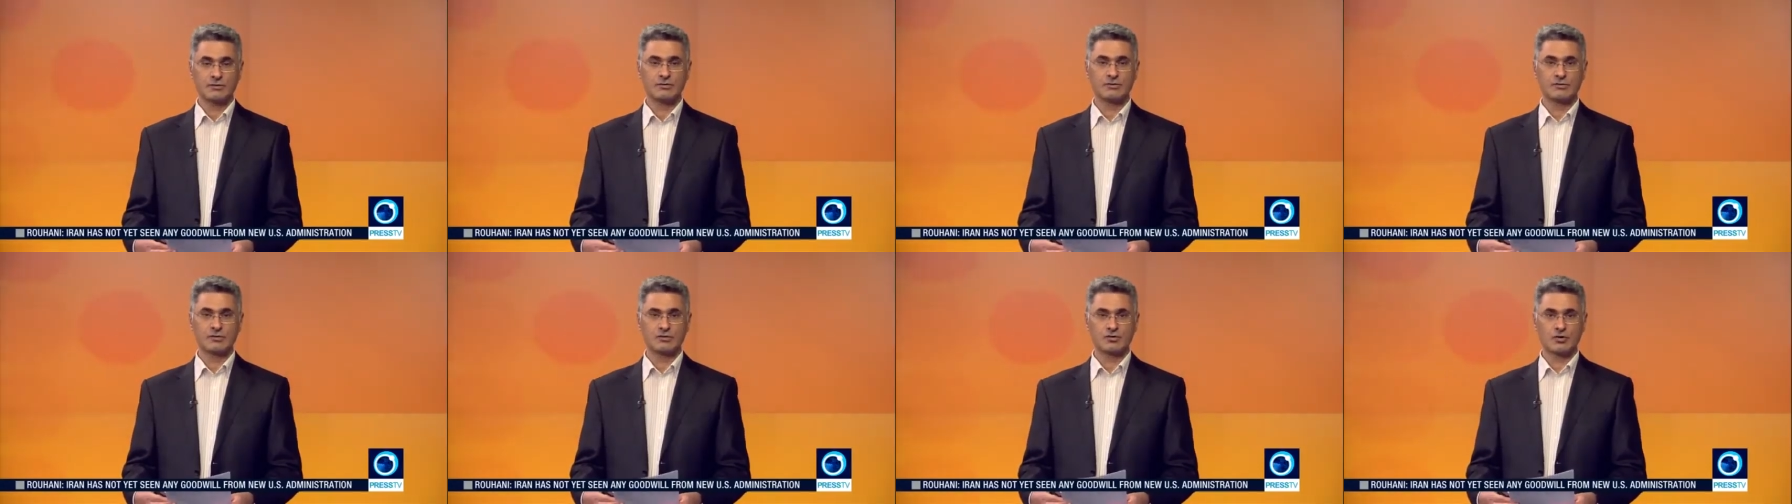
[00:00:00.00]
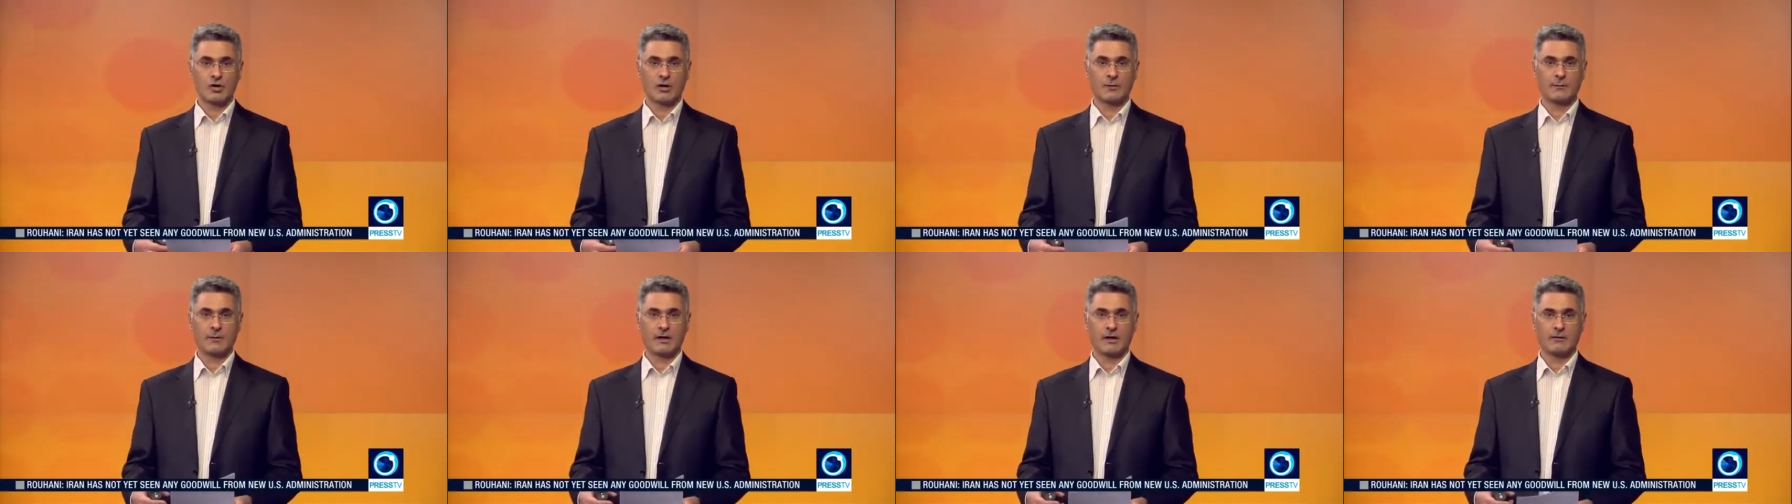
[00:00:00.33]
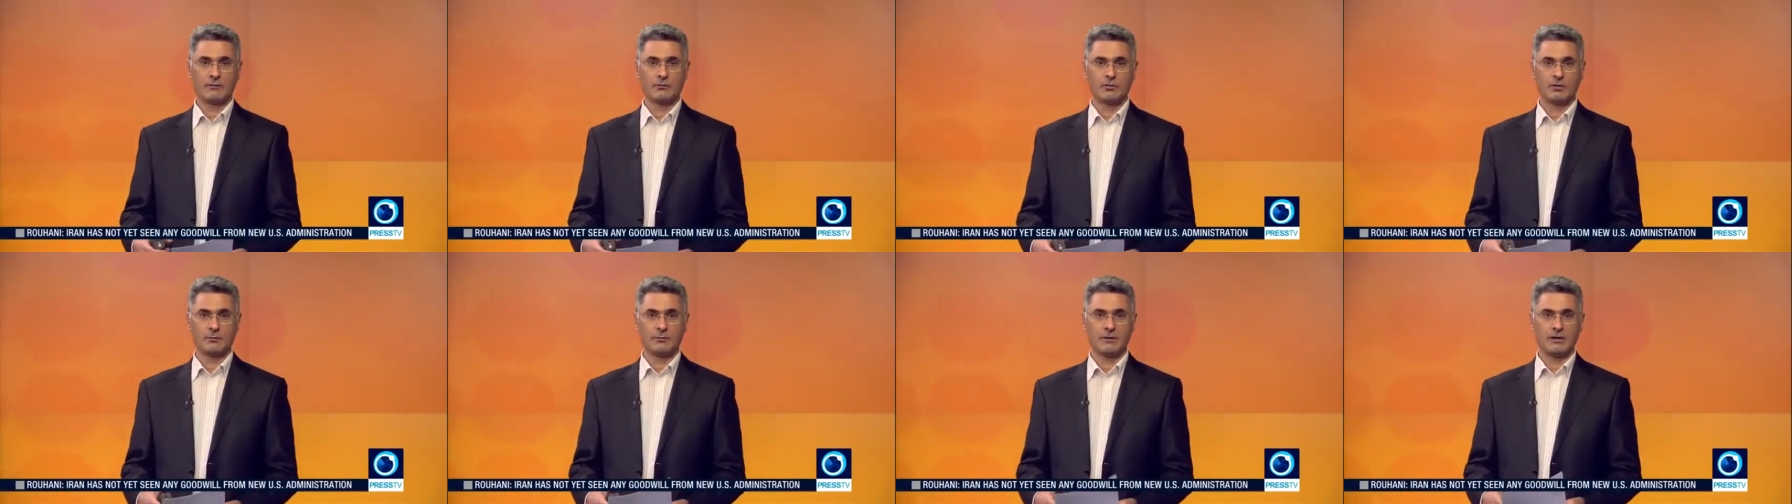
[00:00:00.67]
So joining me
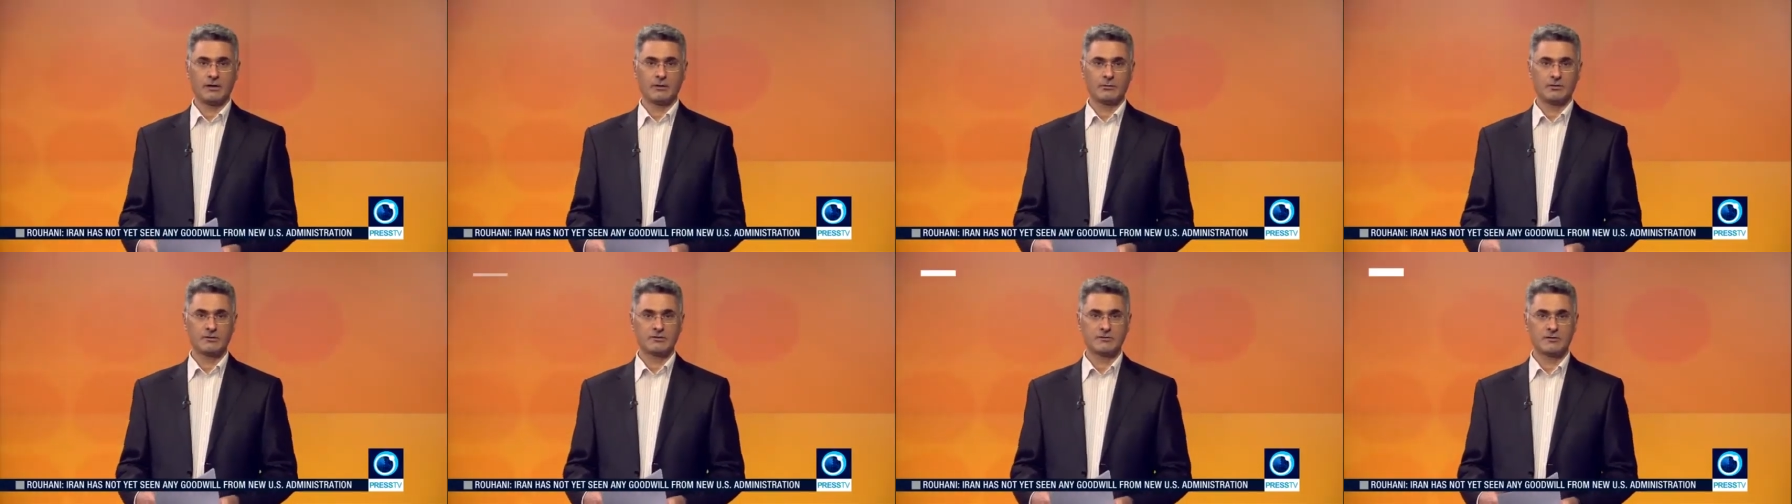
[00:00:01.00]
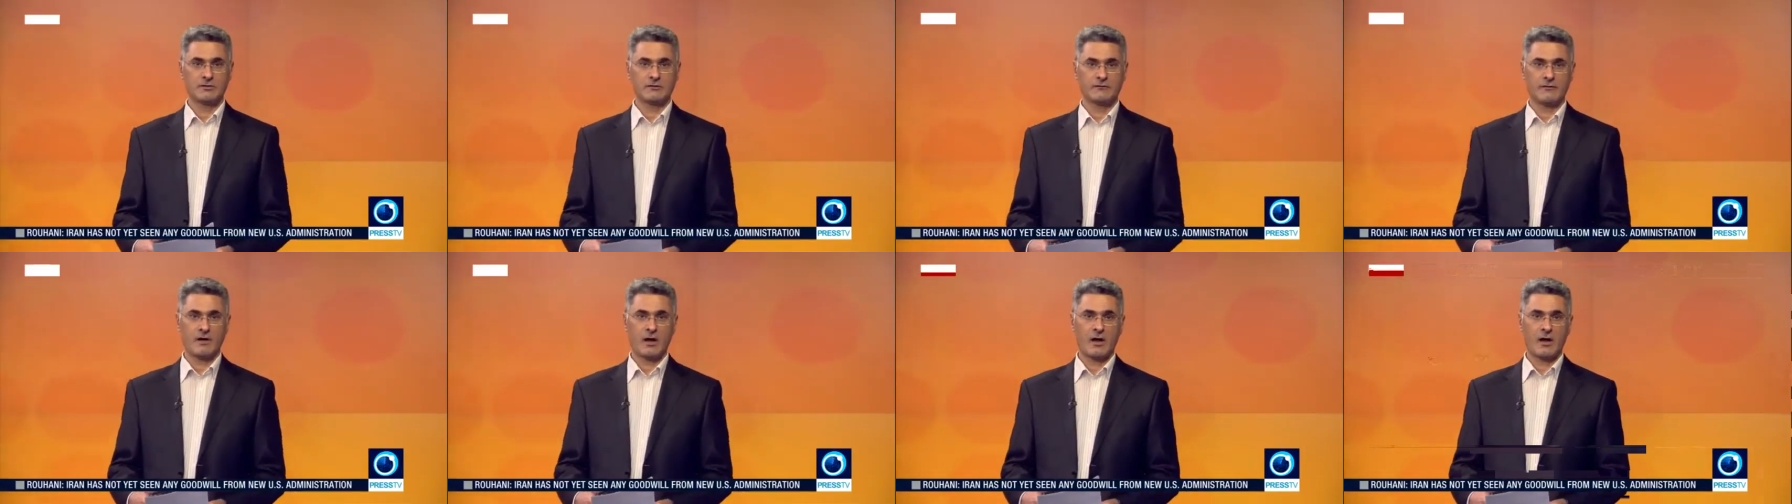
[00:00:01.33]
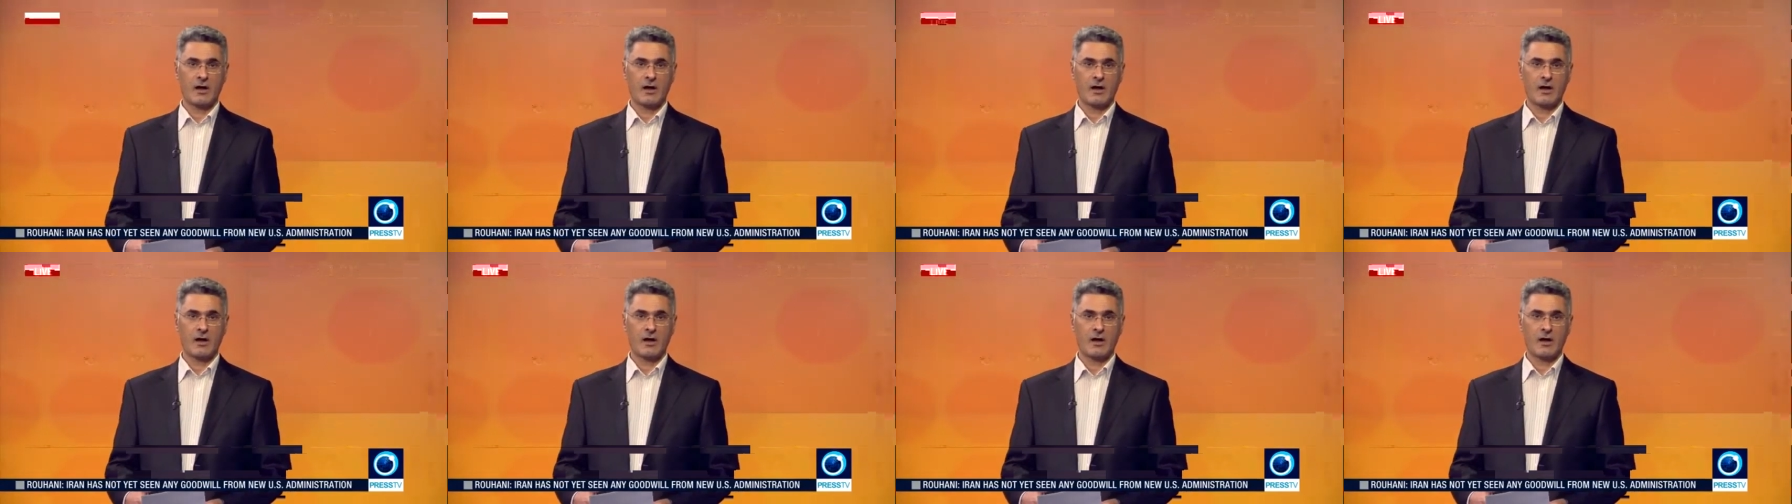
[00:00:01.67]
will be Richard Falk,